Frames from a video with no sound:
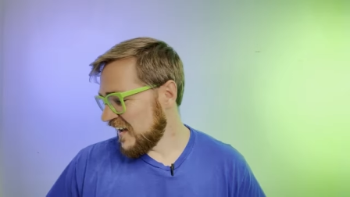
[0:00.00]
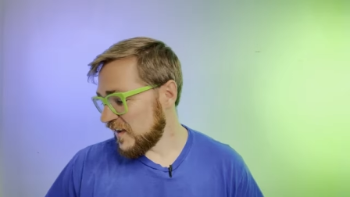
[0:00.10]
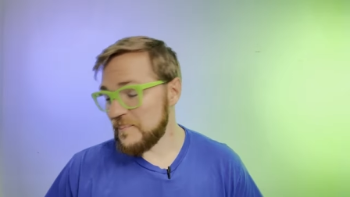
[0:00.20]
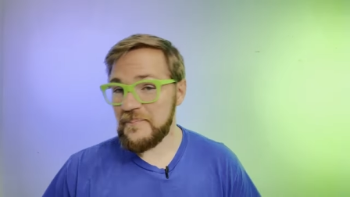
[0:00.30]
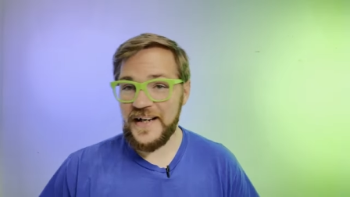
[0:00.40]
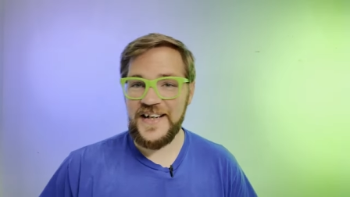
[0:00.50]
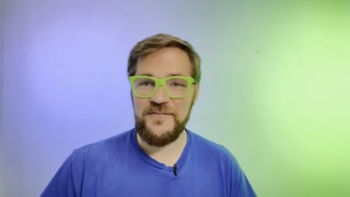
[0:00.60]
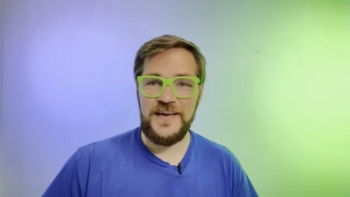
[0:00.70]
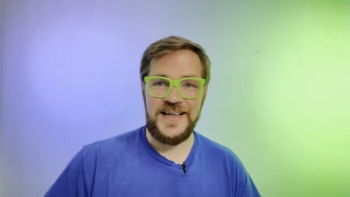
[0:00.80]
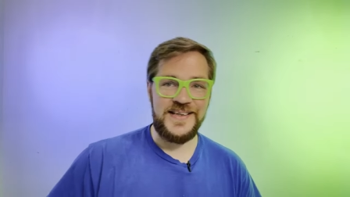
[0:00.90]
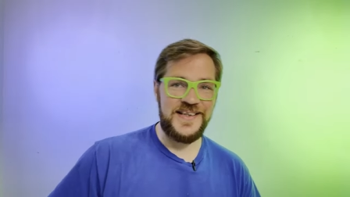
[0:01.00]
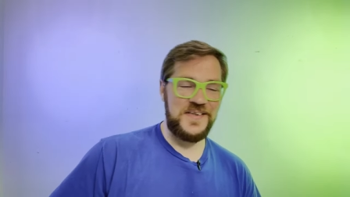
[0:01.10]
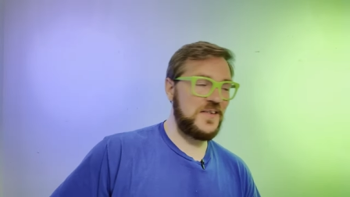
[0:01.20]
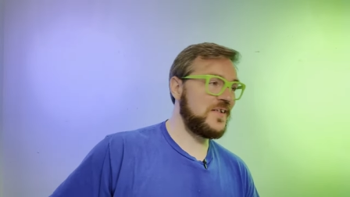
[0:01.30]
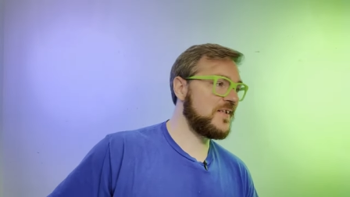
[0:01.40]
bane of my
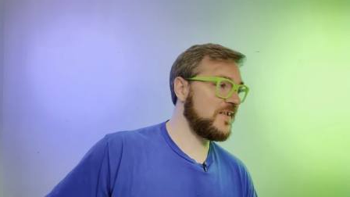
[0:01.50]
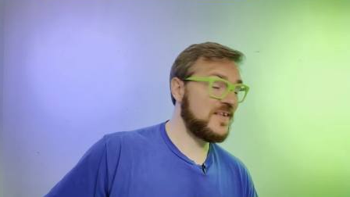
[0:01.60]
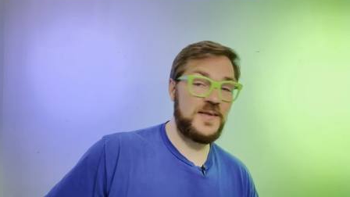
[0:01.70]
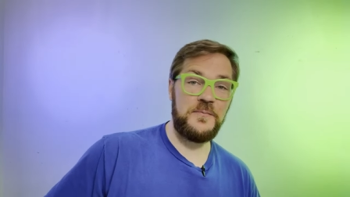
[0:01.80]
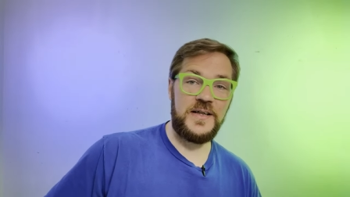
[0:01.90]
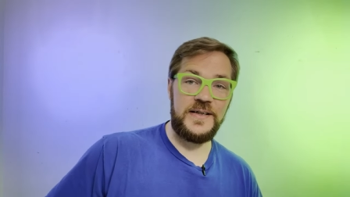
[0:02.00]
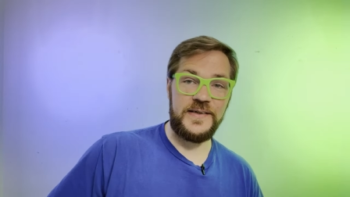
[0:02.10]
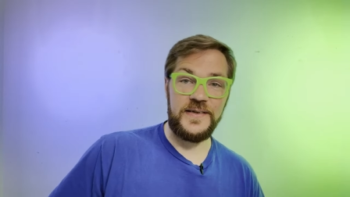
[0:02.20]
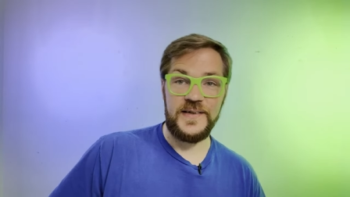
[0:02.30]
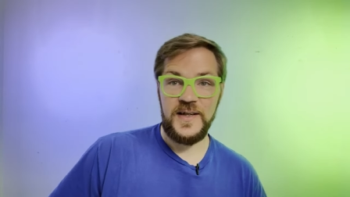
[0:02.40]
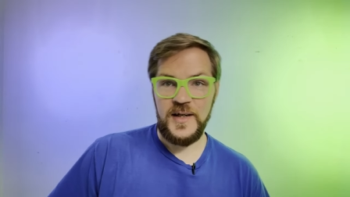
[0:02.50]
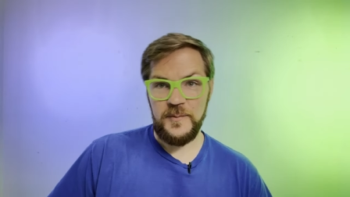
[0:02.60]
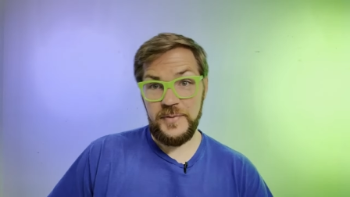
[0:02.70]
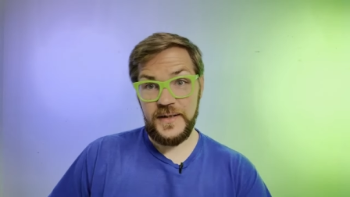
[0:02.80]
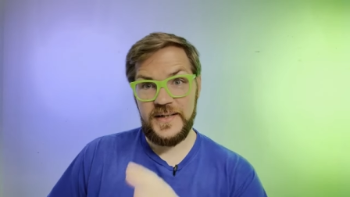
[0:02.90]
existence in some cases.
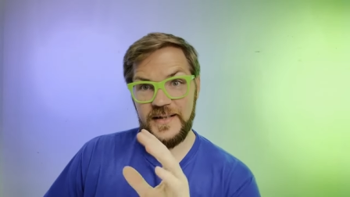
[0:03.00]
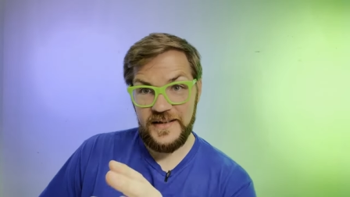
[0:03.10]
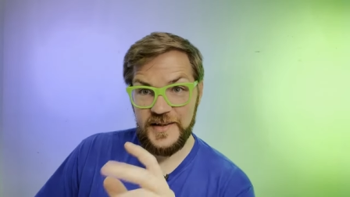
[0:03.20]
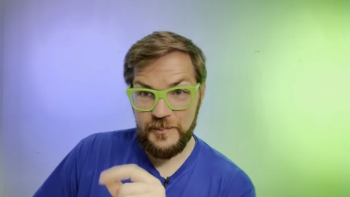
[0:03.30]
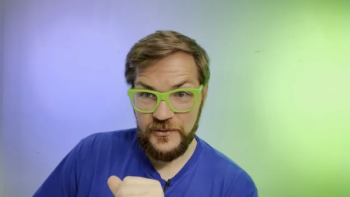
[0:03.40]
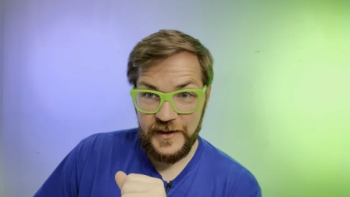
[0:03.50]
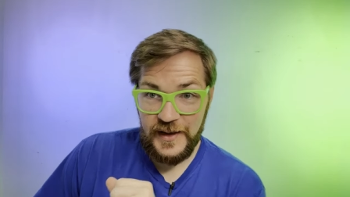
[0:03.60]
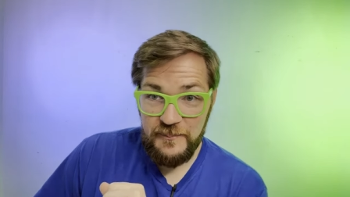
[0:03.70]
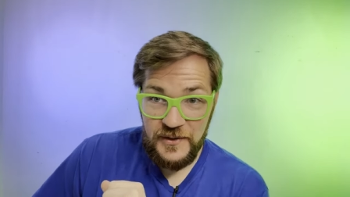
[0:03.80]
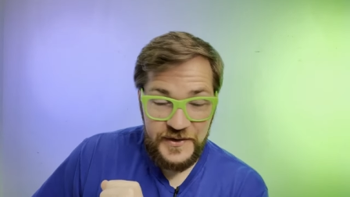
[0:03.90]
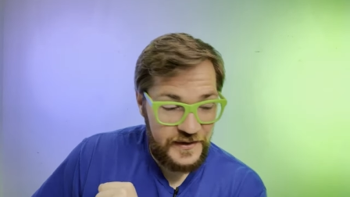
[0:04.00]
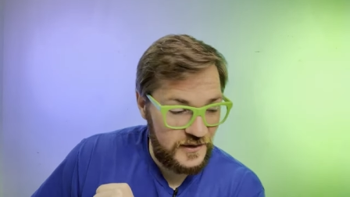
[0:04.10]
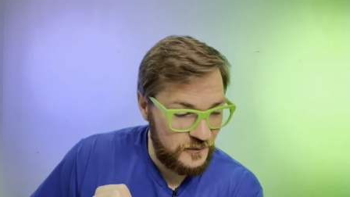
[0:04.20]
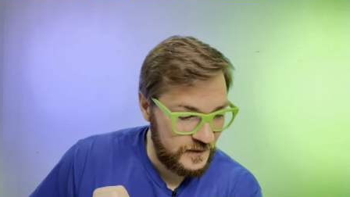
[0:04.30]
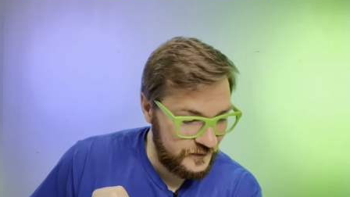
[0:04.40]
But at this point, I mostly
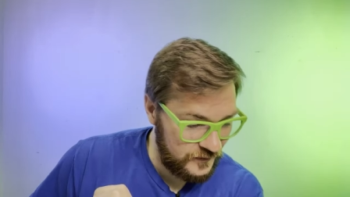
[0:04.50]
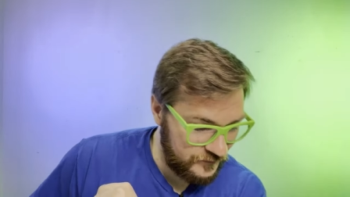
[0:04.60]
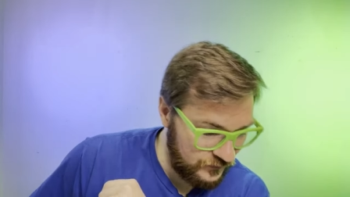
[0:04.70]
know what to look